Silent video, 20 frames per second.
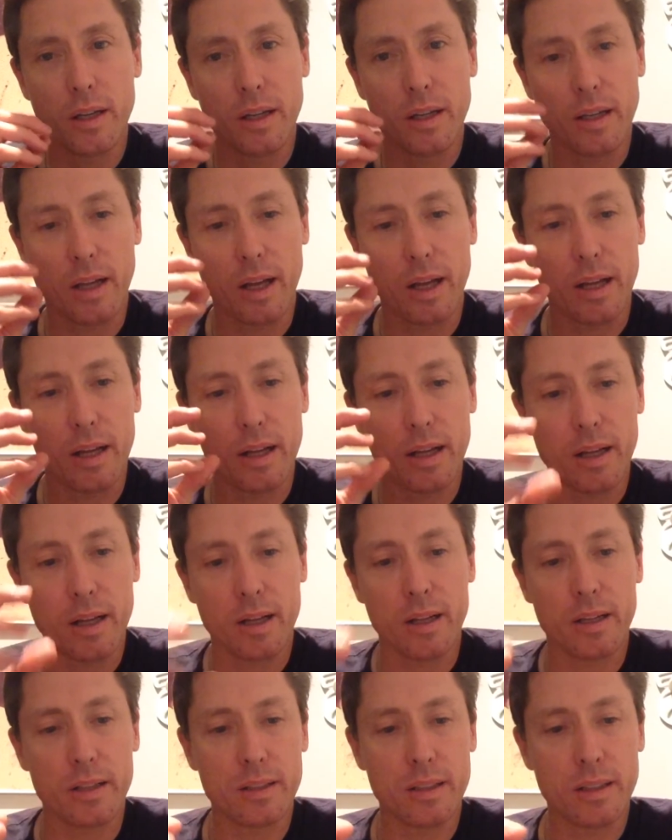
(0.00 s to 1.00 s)

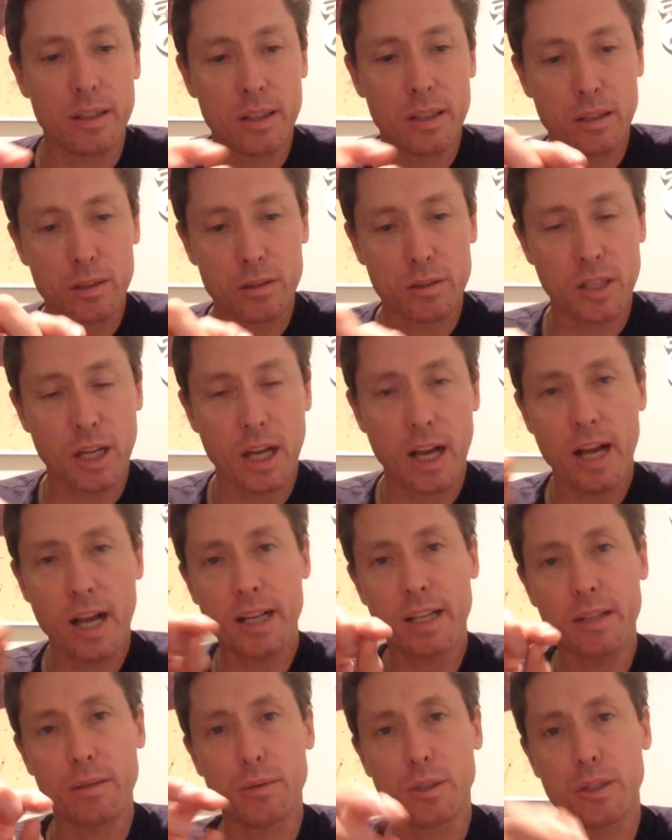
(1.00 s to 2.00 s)
the little
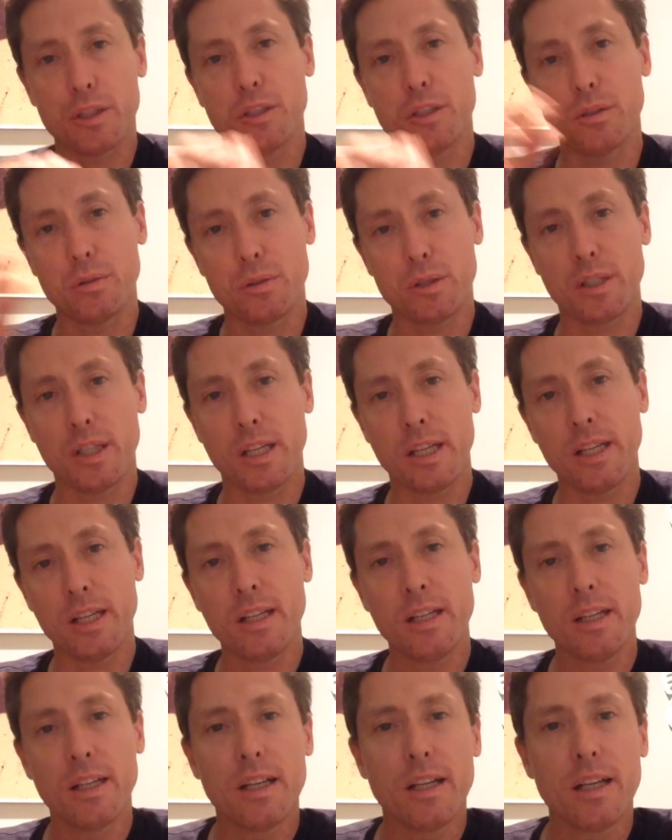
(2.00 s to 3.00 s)
target, which you'll
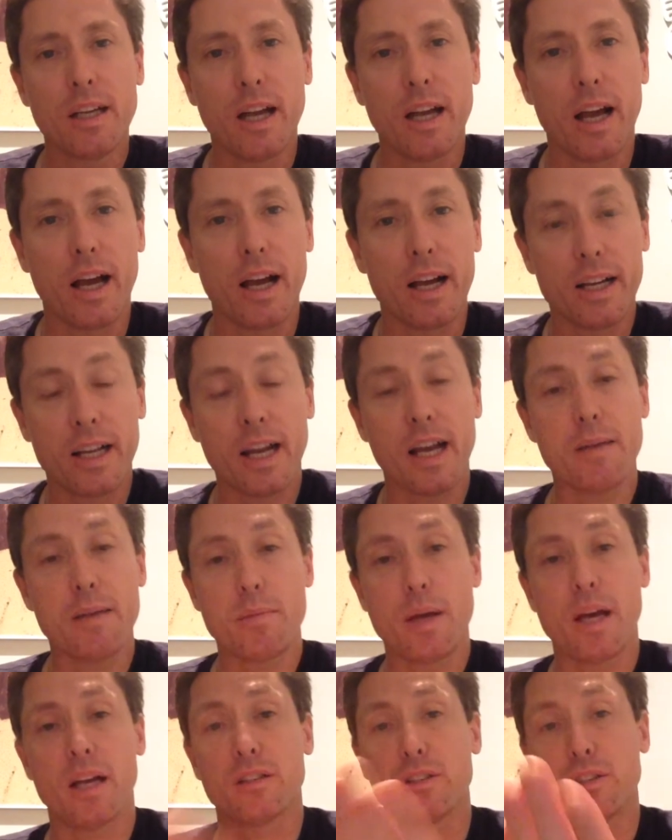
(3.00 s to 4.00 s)
see, came
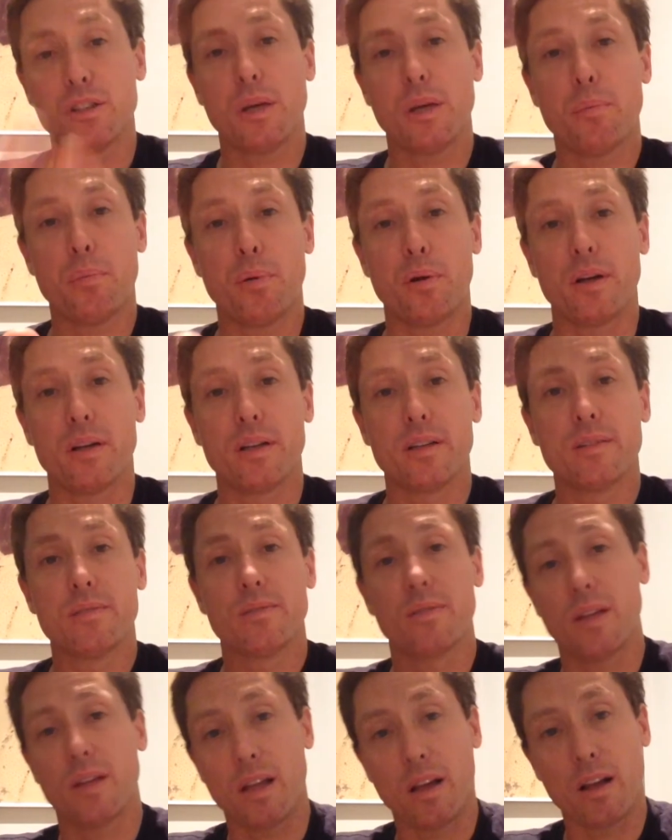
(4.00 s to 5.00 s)
out separate.
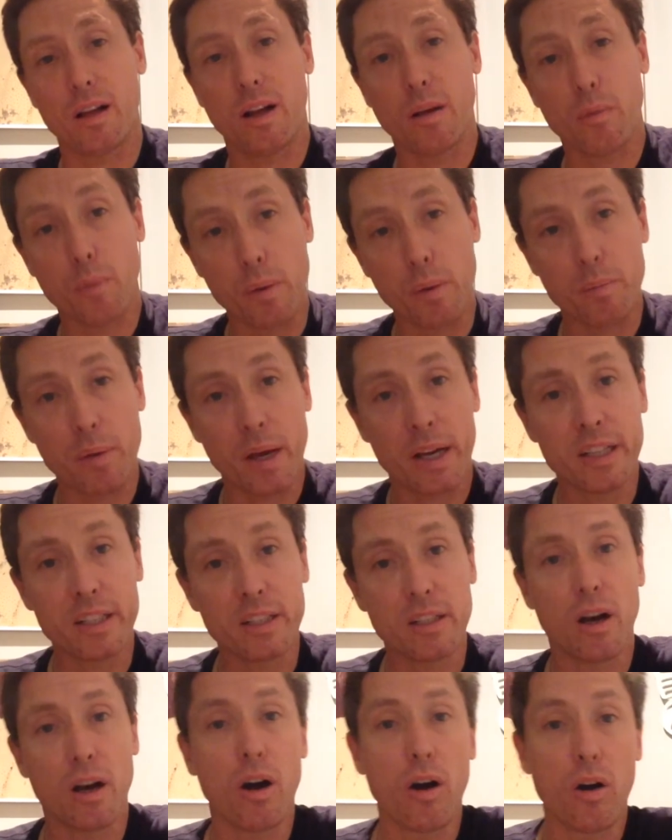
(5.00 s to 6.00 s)
I went back
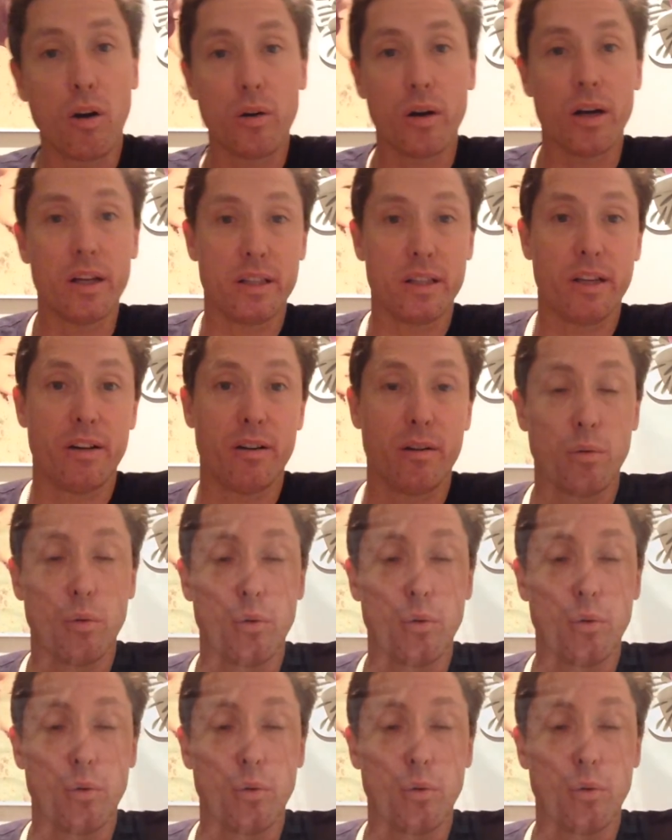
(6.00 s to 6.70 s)
in the hole and there it